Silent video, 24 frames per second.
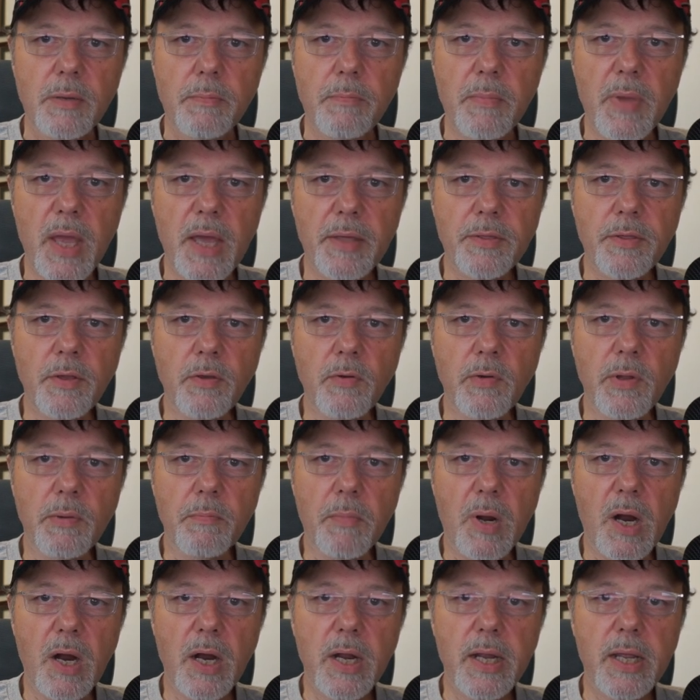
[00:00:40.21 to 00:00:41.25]
Matthew and
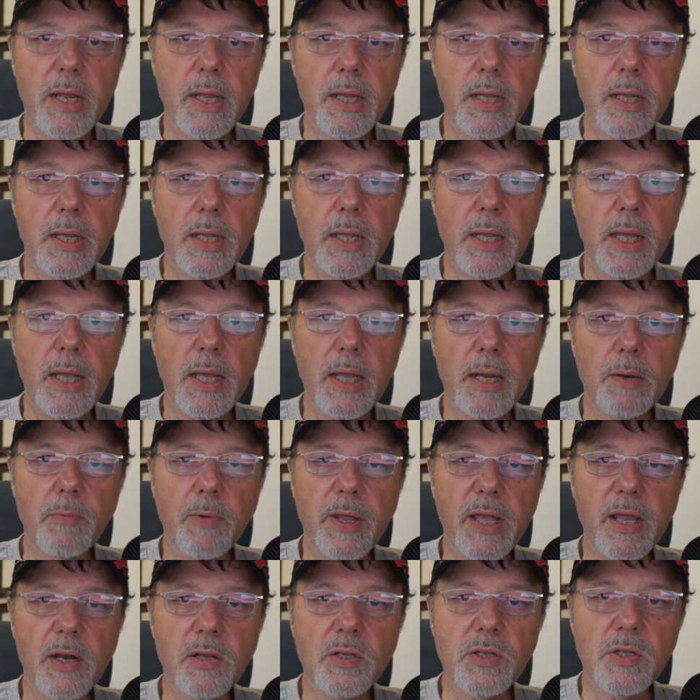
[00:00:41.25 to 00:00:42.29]
Mark, and
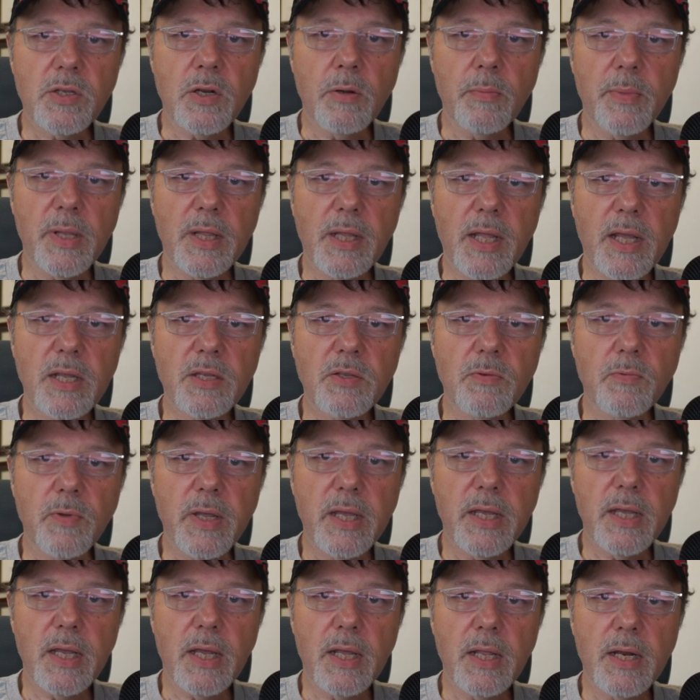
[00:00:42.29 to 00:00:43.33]
we had a sermon last
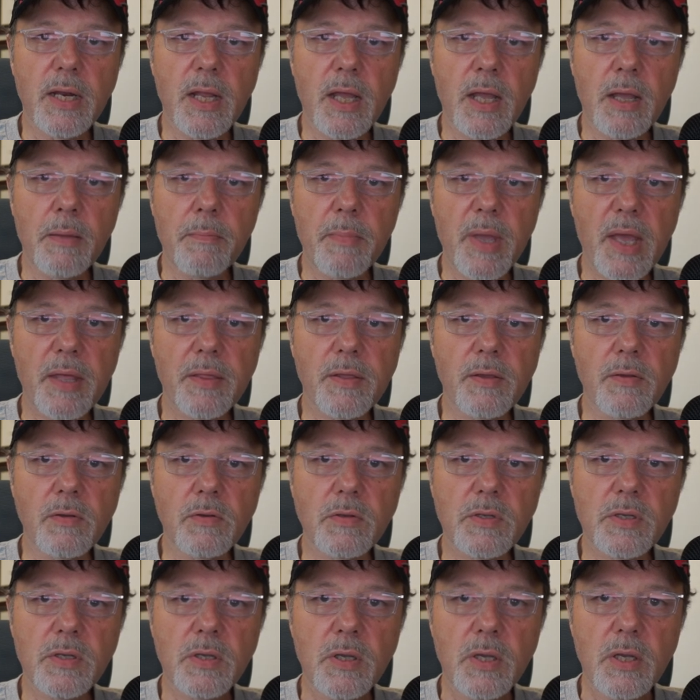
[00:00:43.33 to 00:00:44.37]
week on
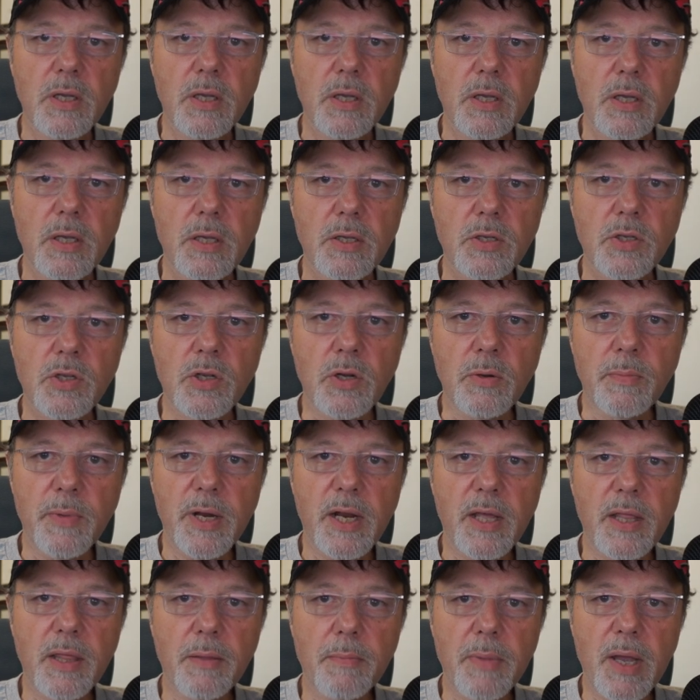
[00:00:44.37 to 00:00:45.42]
Matthew's
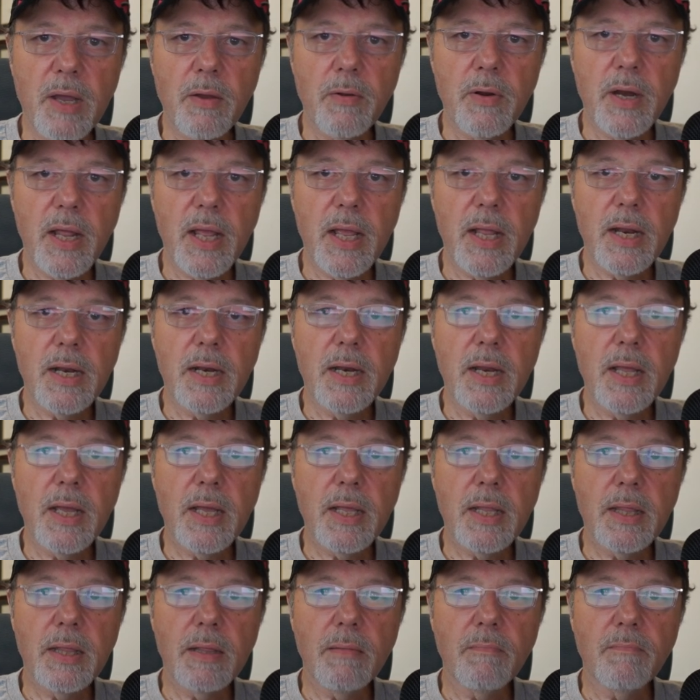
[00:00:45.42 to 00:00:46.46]
Sermon on the Mount,
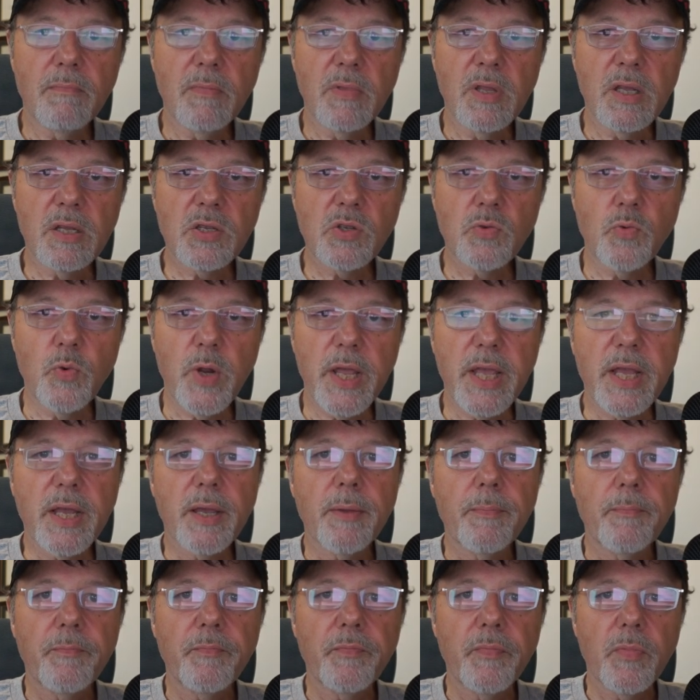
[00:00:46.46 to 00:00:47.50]
and this
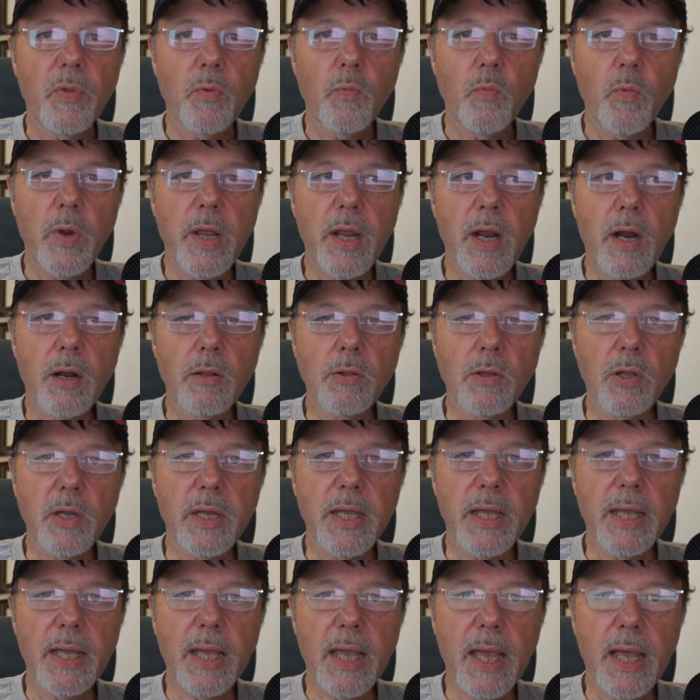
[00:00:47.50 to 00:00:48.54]
week we are
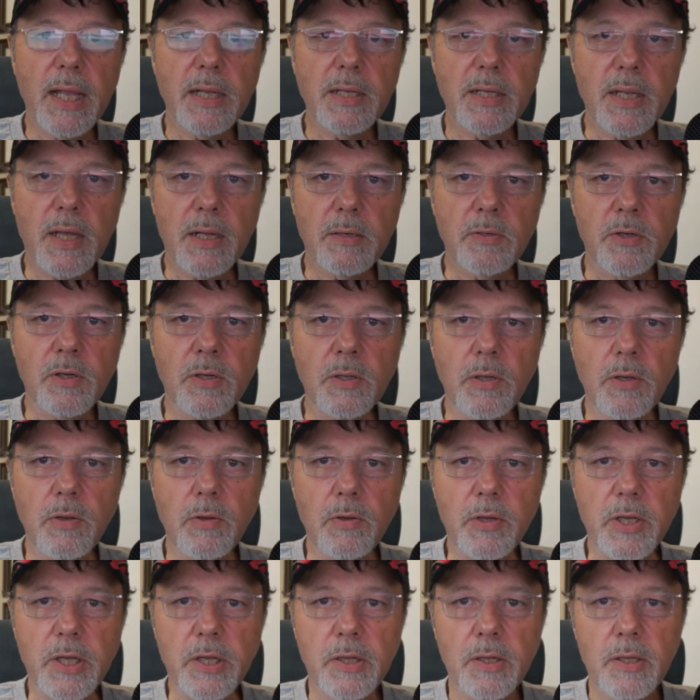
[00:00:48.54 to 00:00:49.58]
looking at Dr.
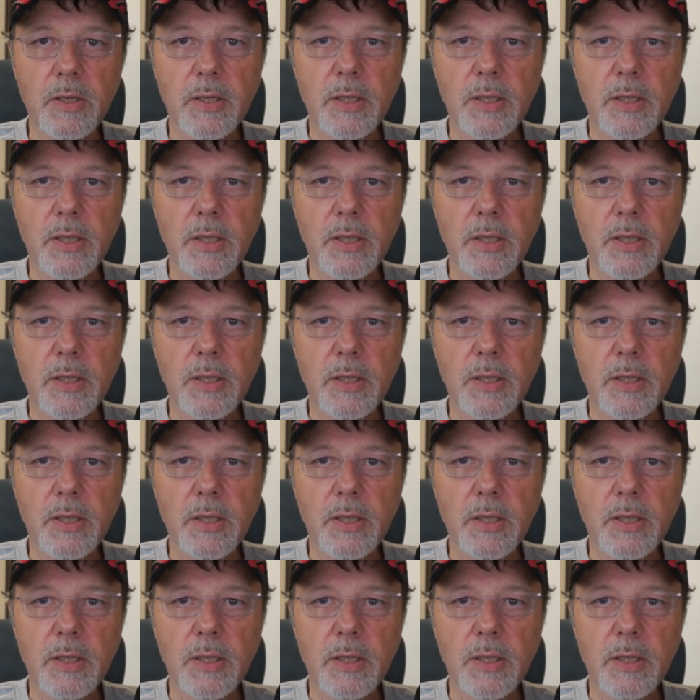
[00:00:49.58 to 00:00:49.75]
Luke.